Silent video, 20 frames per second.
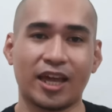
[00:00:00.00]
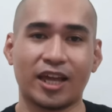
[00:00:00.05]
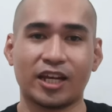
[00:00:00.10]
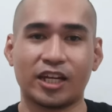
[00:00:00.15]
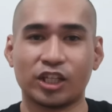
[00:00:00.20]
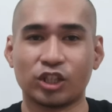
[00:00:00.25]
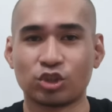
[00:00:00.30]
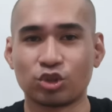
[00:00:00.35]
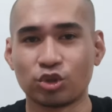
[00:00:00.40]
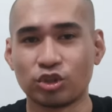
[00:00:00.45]

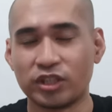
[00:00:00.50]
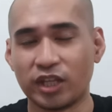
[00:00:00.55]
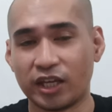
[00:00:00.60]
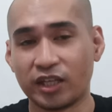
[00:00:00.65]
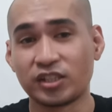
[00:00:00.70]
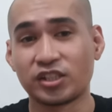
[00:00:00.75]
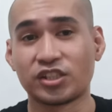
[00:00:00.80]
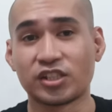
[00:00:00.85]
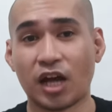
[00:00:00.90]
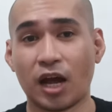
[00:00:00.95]
And in
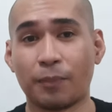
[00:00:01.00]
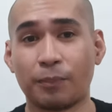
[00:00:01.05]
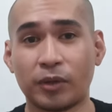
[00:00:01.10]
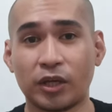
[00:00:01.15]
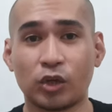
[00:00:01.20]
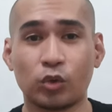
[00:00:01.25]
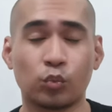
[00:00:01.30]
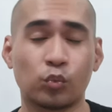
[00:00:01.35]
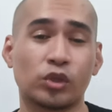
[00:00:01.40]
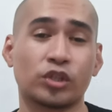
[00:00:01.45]
today's
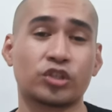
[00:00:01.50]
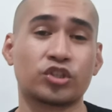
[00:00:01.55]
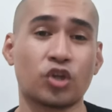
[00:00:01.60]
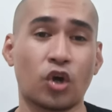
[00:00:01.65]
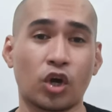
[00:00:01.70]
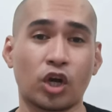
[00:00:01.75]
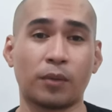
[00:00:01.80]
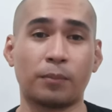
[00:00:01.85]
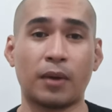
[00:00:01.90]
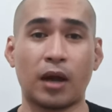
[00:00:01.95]
topic, we'll
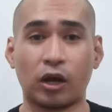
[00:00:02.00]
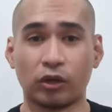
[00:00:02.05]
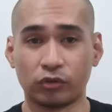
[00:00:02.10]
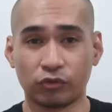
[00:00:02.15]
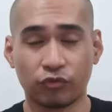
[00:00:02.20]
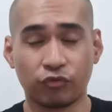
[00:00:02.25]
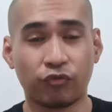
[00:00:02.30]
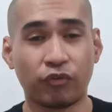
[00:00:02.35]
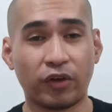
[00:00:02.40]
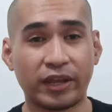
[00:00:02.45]
talk
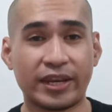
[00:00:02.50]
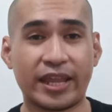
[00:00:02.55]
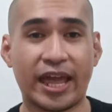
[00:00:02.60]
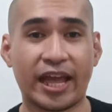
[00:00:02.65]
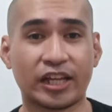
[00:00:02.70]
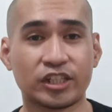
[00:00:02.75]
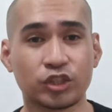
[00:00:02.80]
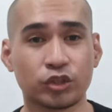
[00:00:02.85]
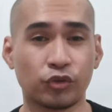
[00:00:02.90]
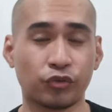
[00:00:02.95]
about
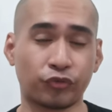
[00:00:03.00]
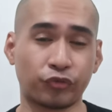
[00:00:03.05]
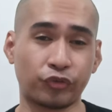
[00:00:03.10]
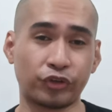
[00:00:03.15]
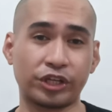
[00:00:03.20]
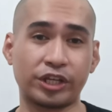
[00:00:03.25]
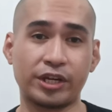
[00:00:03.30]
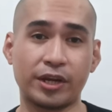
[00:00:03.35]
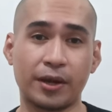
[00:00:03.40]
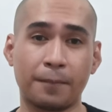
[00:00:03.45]
financial
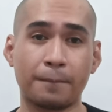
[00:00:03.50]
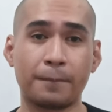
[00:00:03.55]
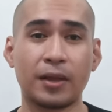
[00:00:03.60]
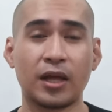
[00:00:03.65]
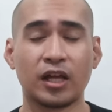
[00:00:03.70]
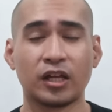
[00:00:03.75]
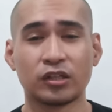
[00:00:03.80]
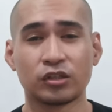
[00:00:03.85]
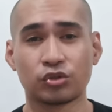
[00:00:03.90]
freedom.